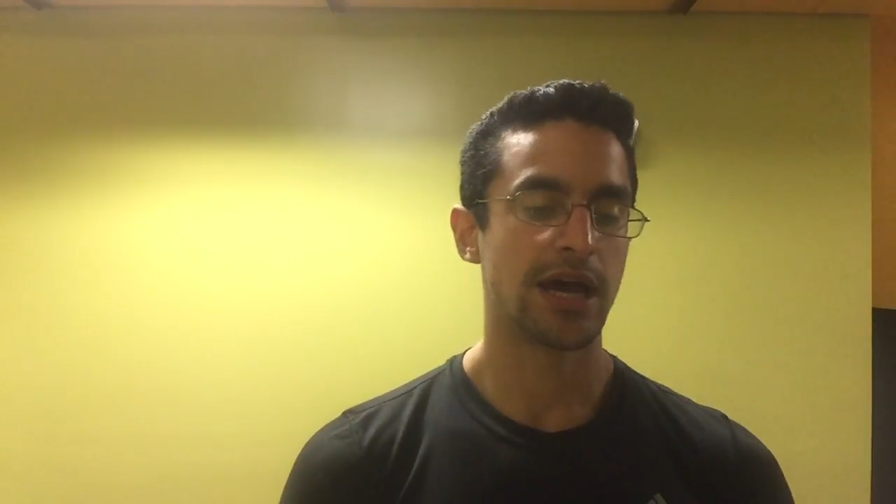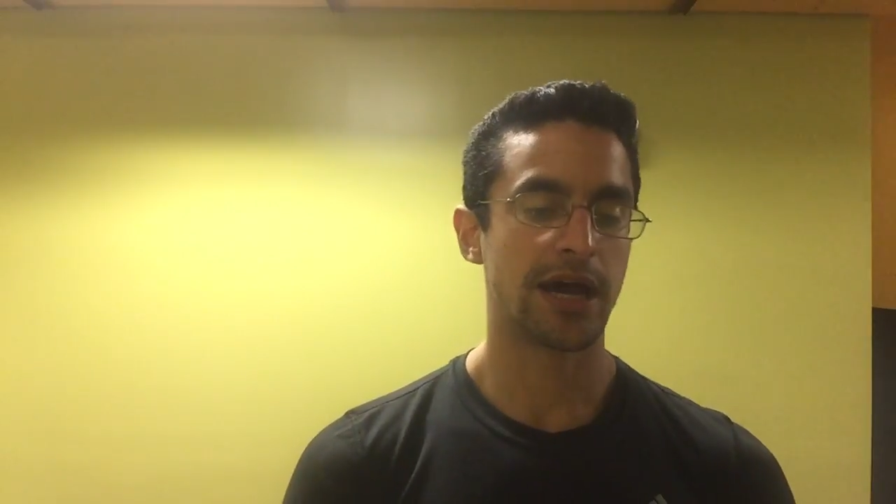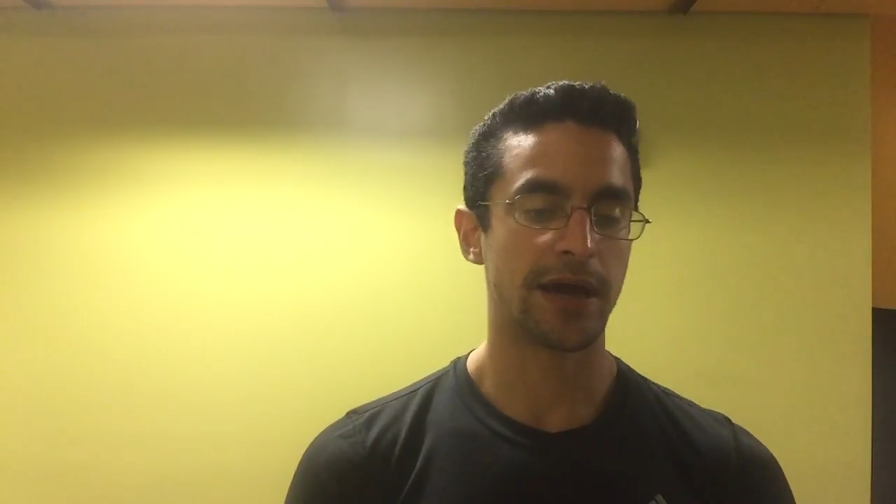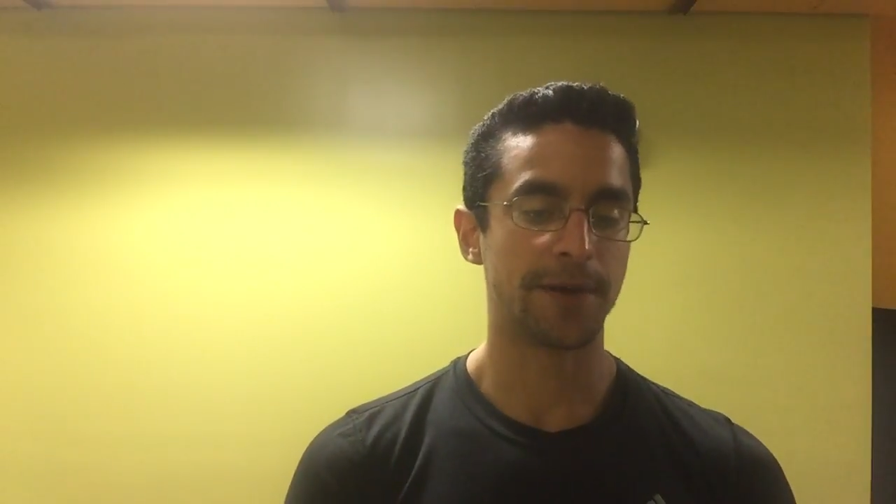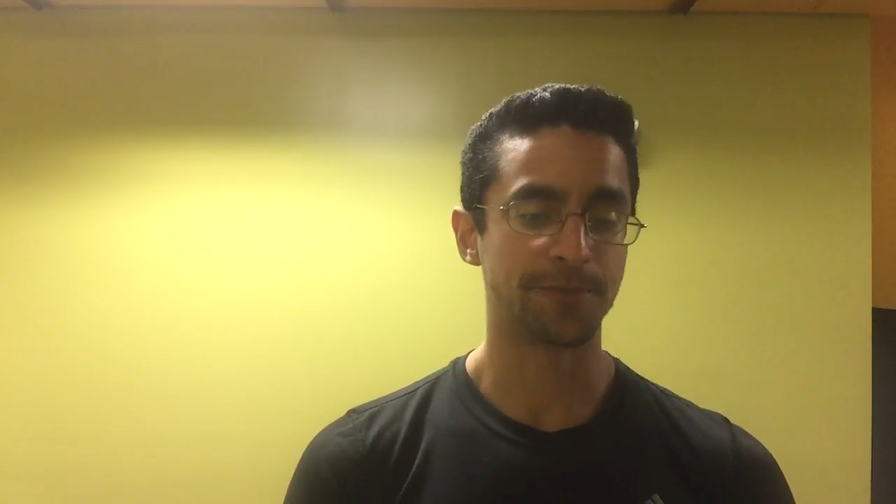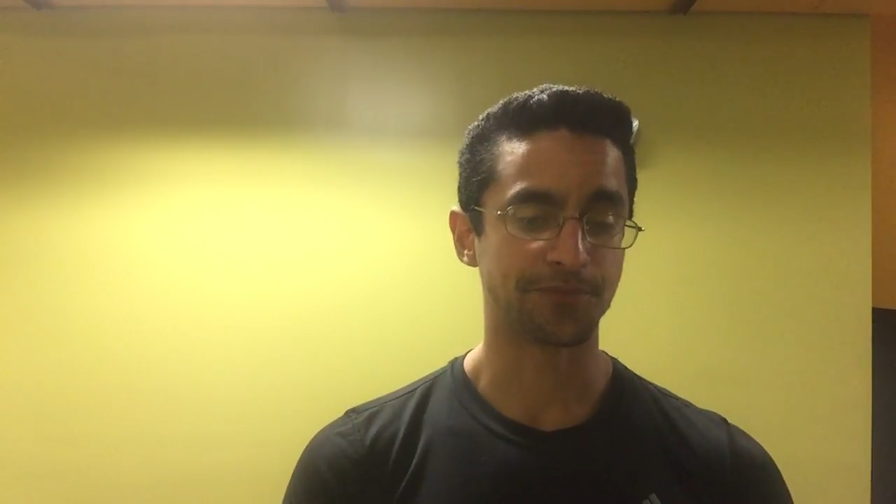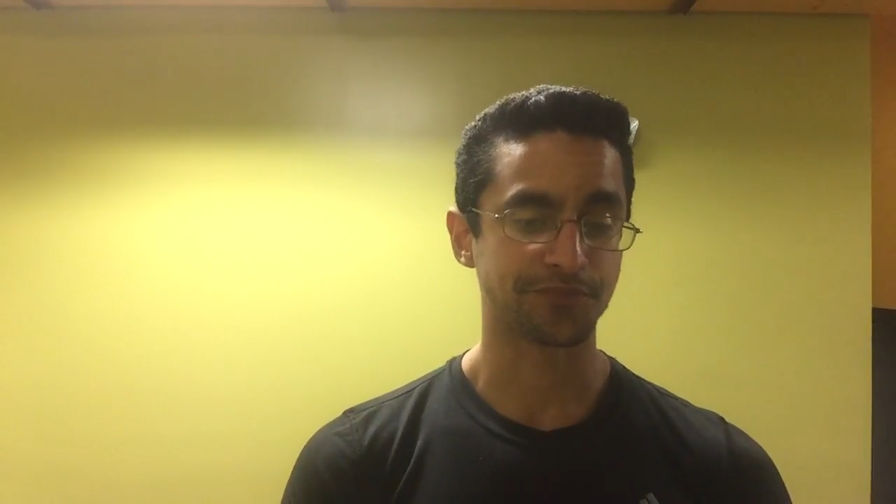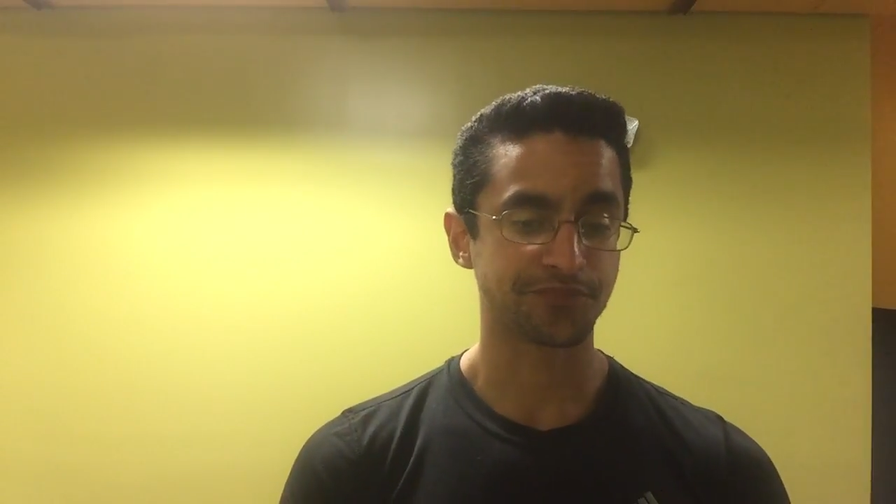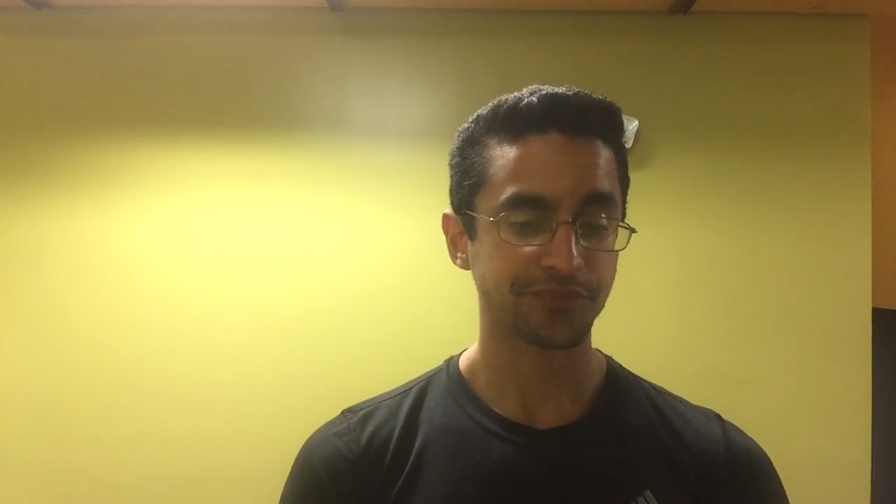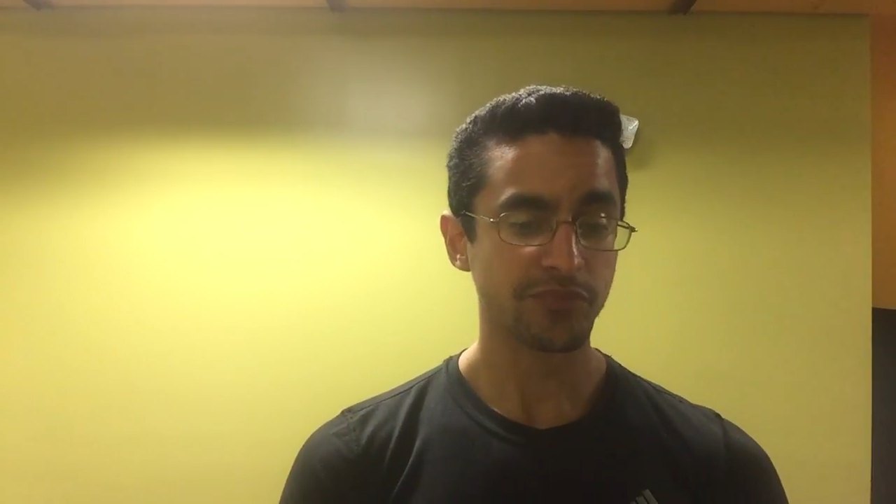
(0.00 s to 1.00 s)

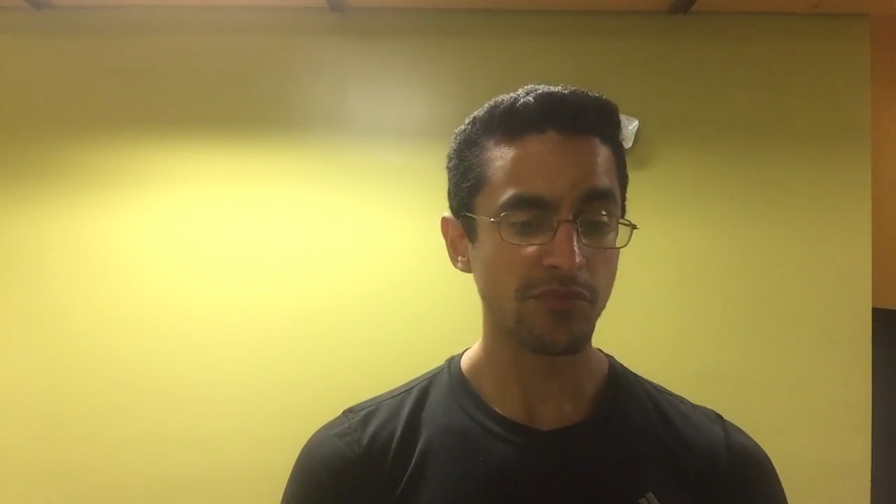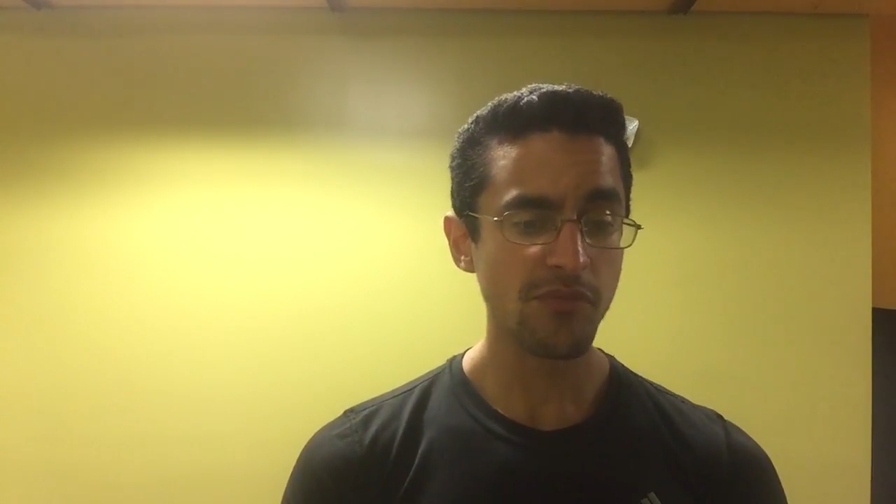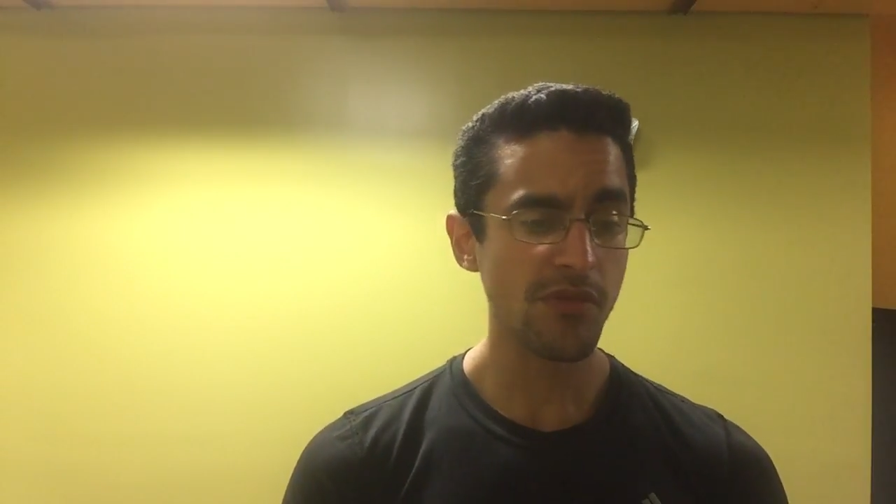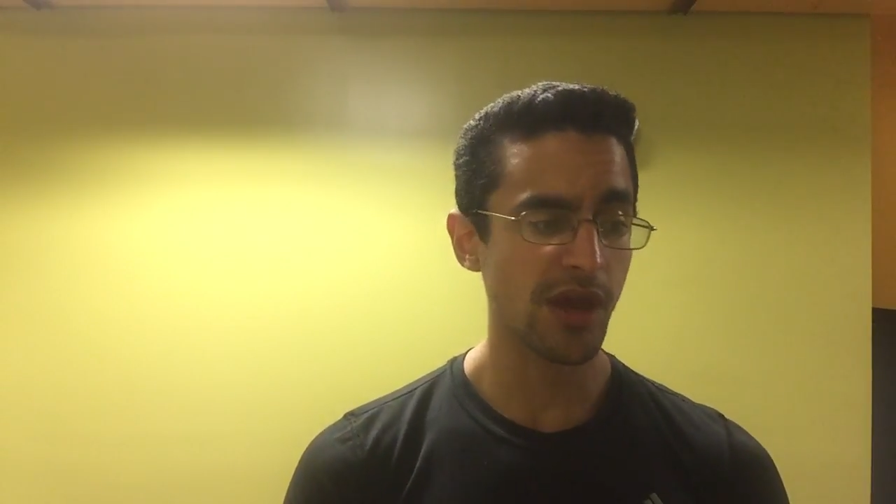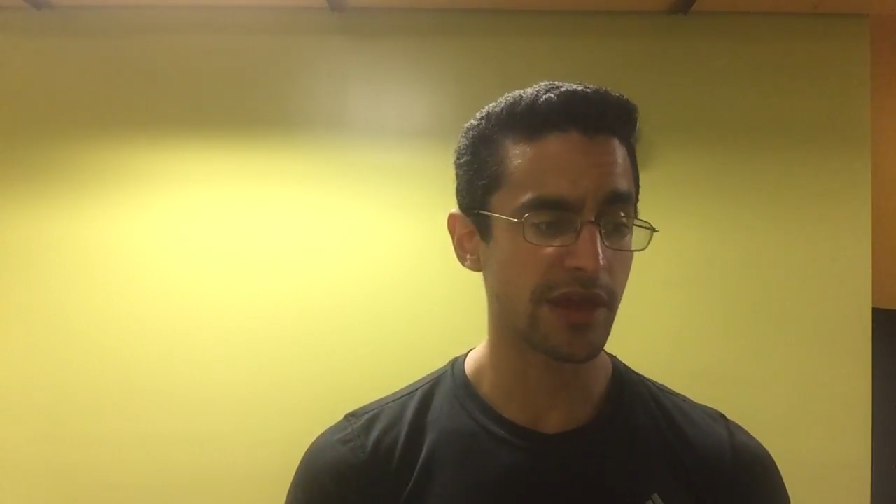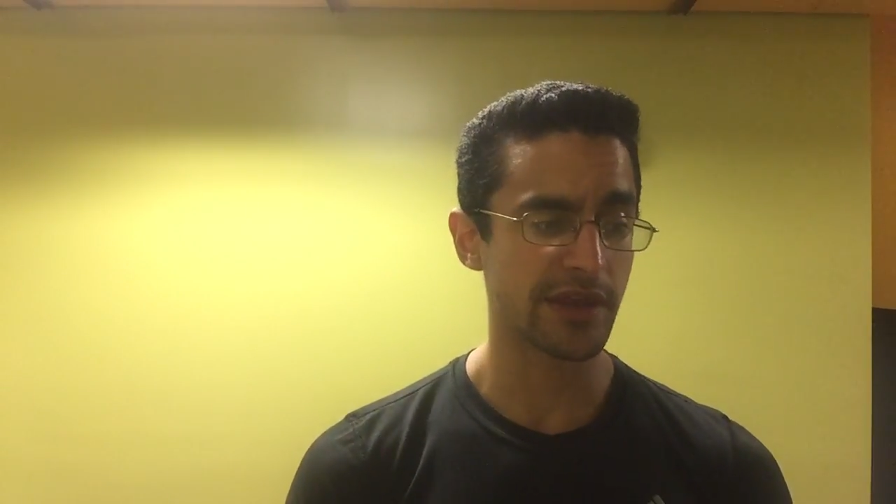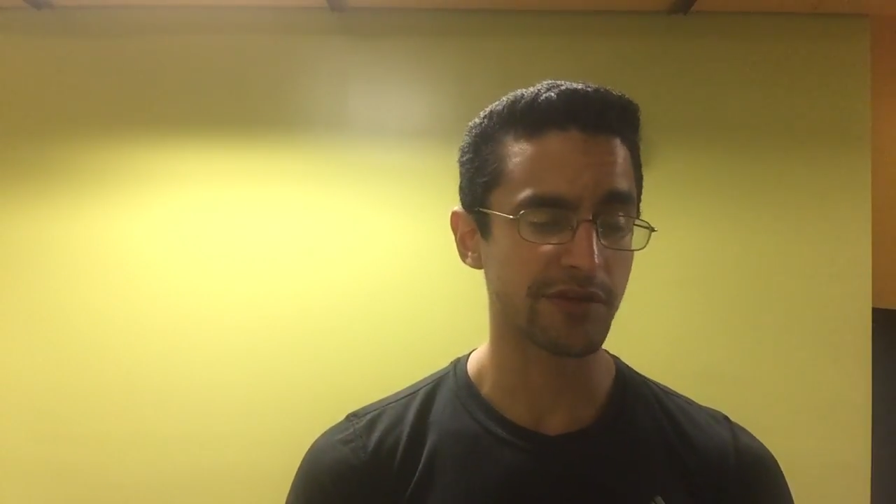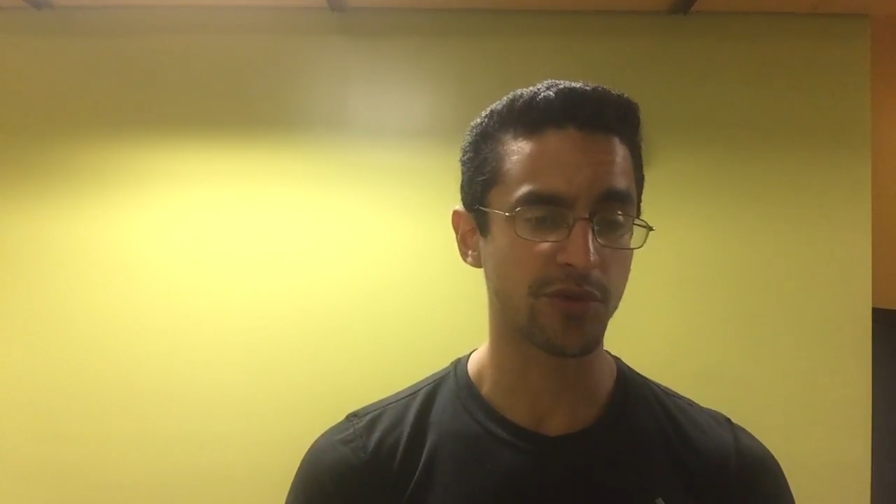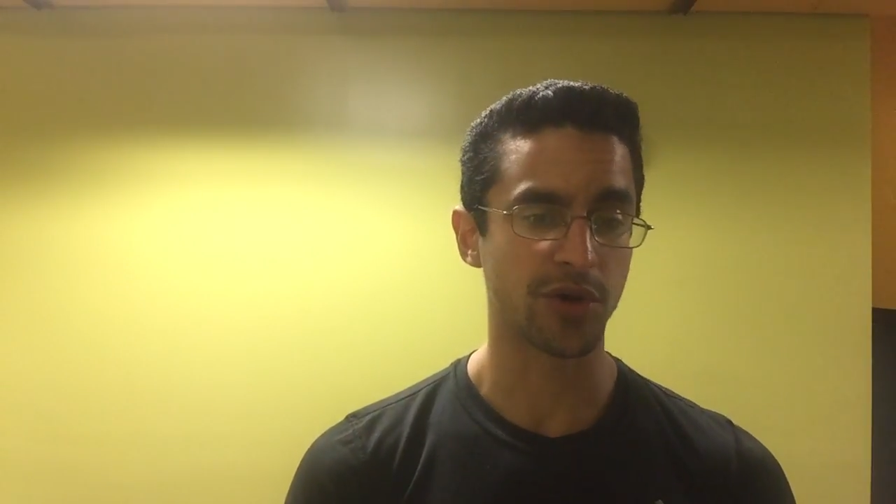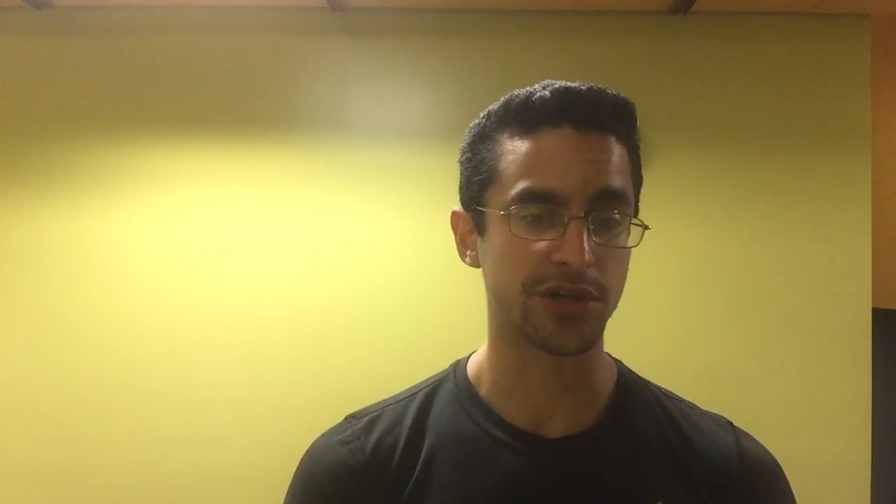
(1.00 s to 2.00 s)
And then
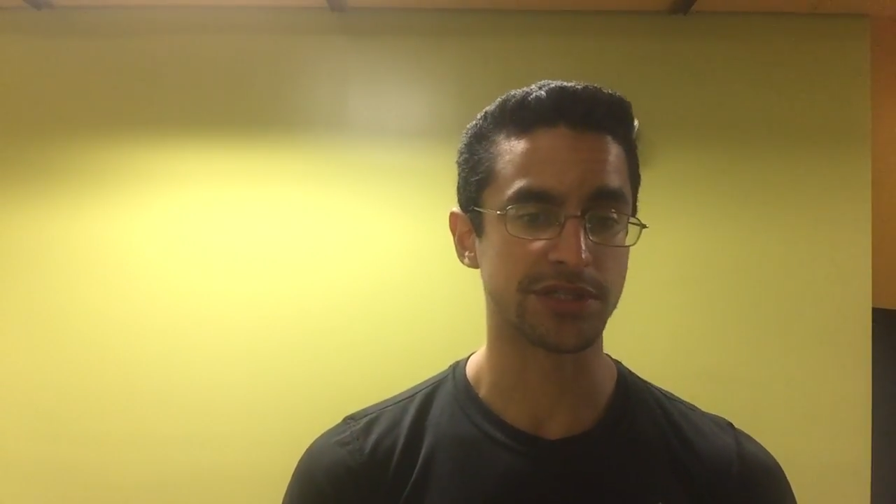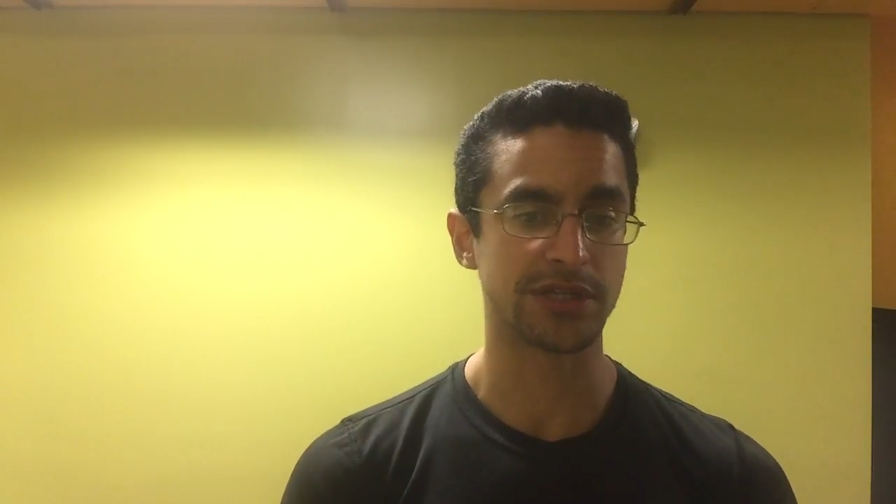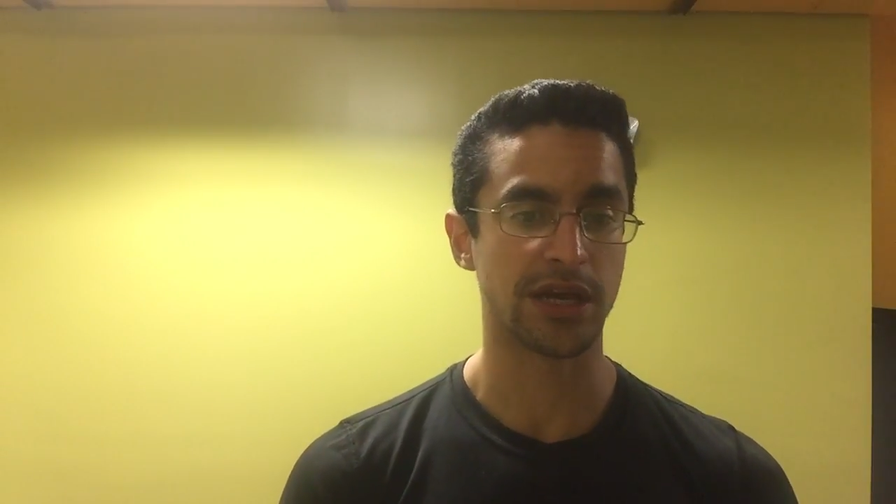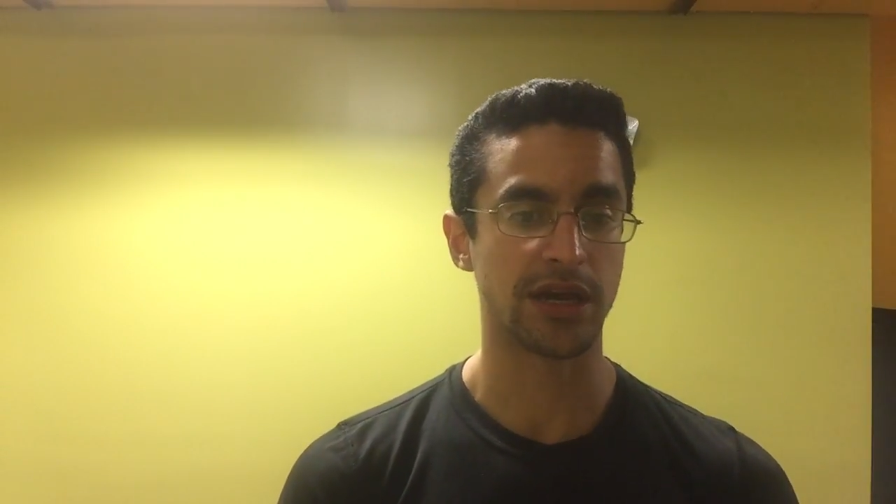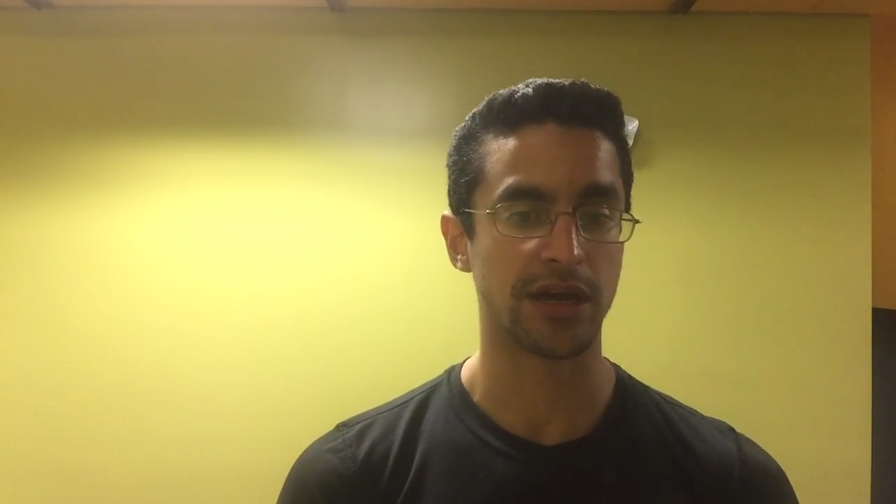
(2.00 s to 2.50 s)
of course,